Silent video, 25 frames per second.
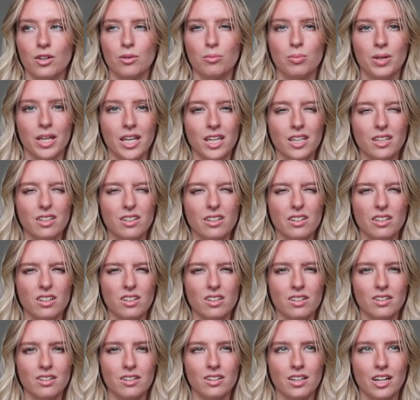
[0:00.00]
pink,
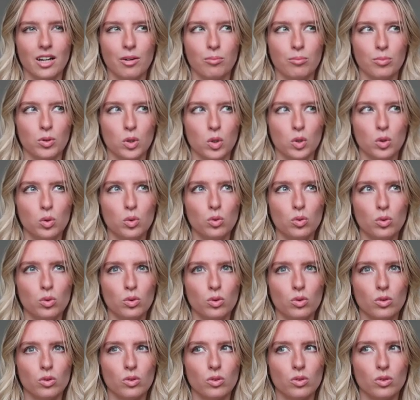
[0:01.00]
and blue,
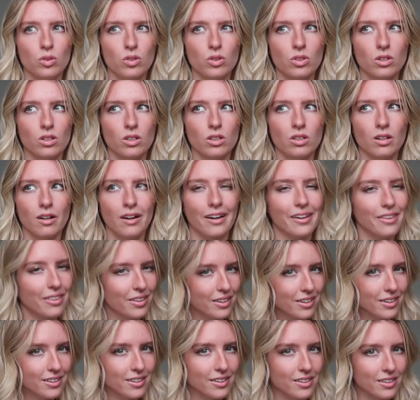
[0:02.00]
I
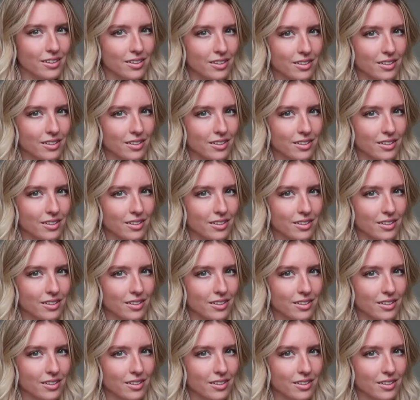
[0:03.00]
think.